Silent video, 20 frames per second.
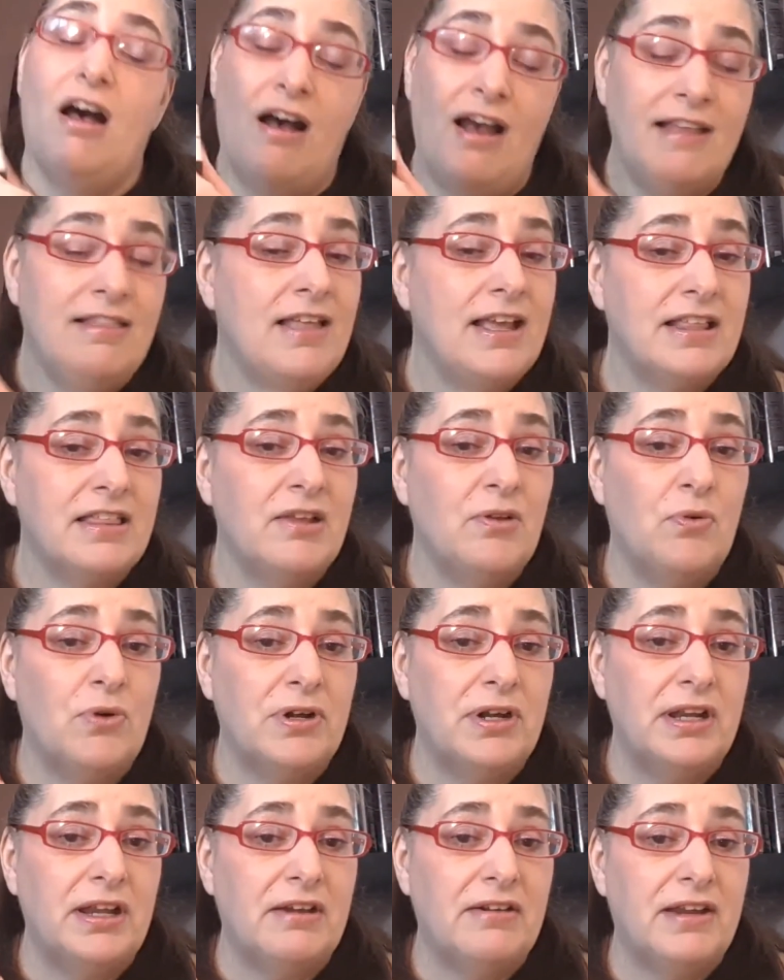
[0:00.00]
I like the
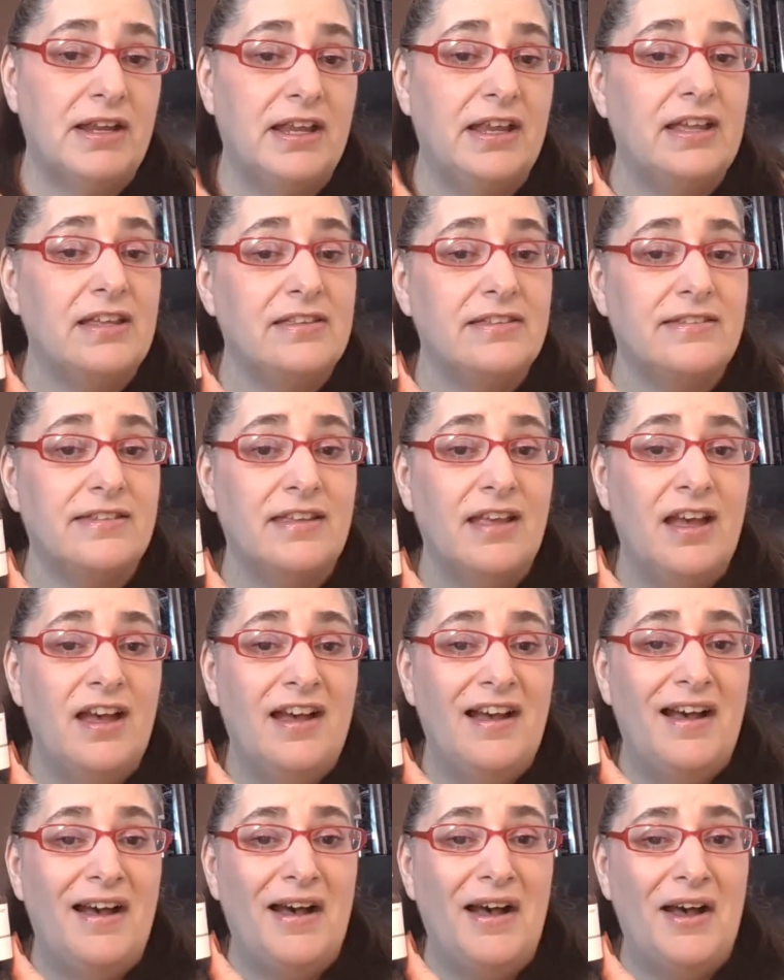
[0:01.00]
Ordinary. It's
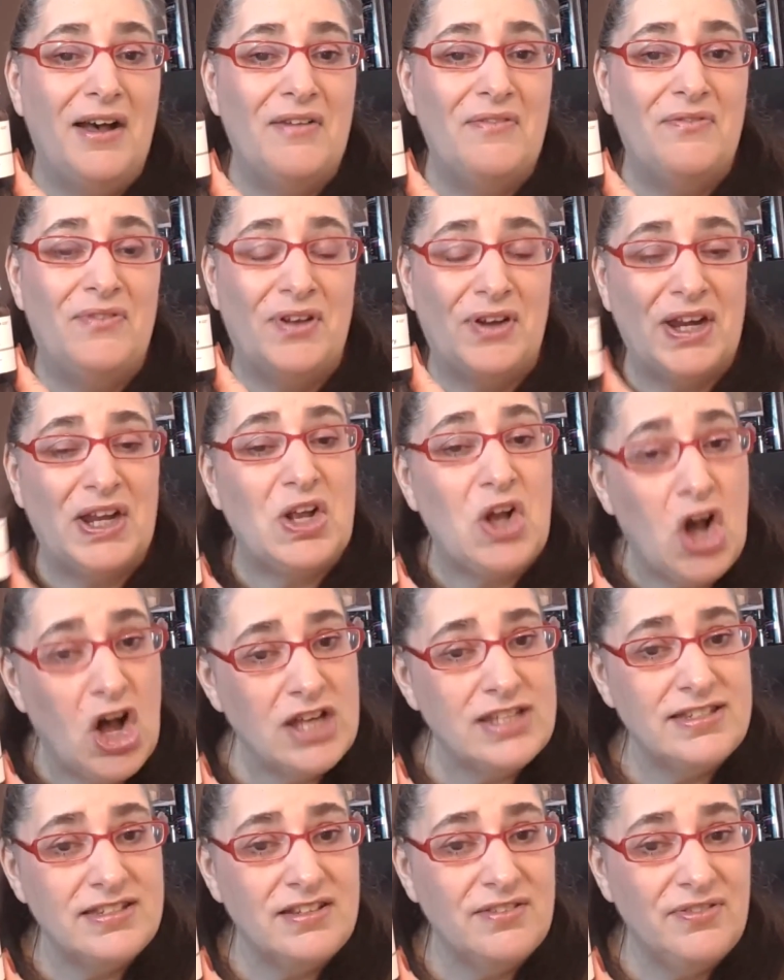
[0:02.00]
very
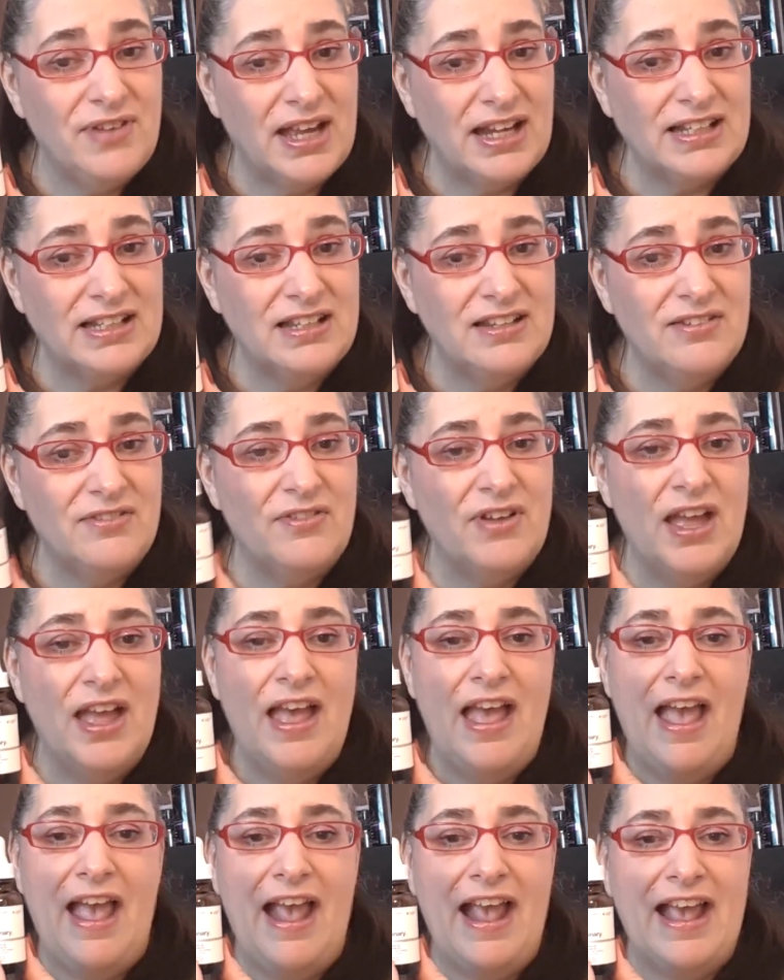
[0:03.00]
cost effective
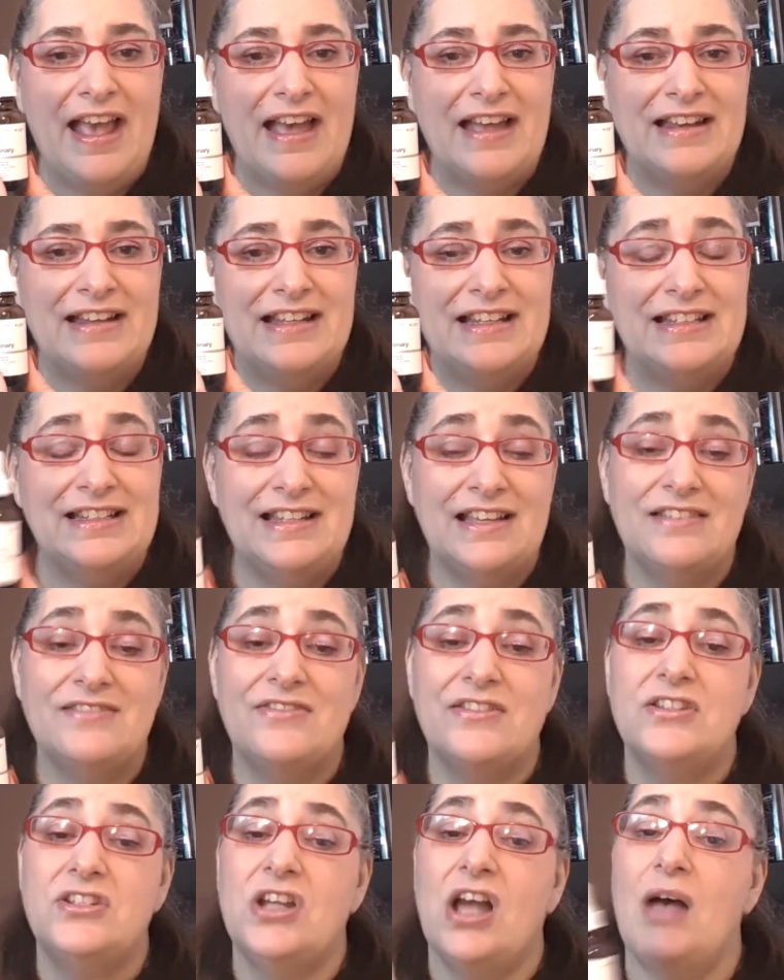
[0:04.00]
and it
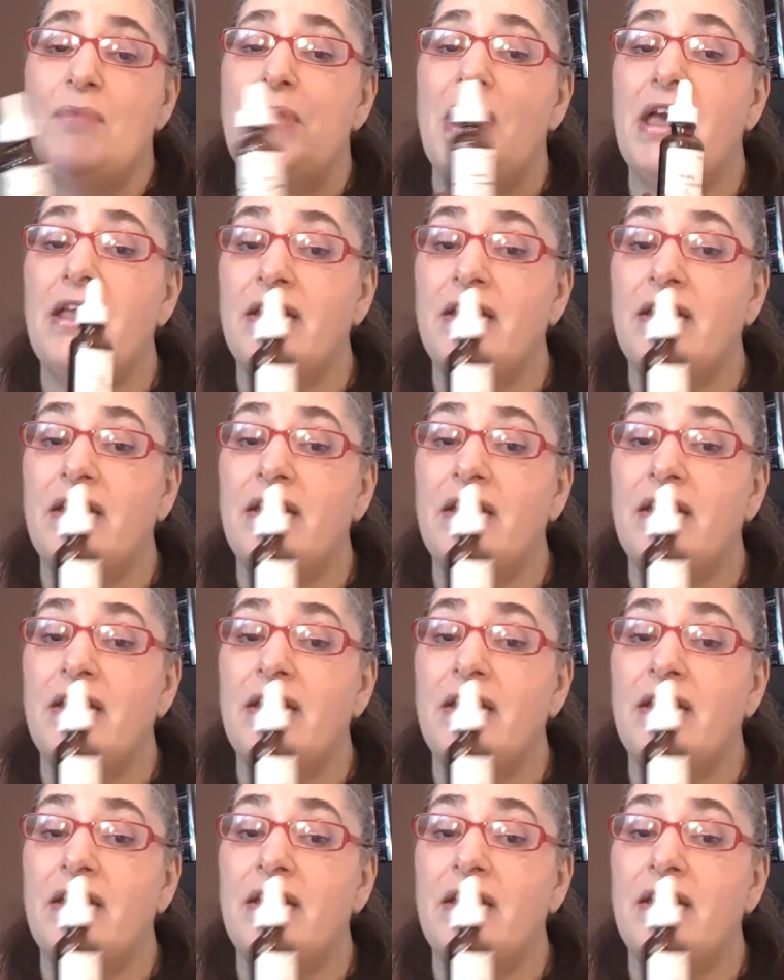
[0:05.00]
does the job.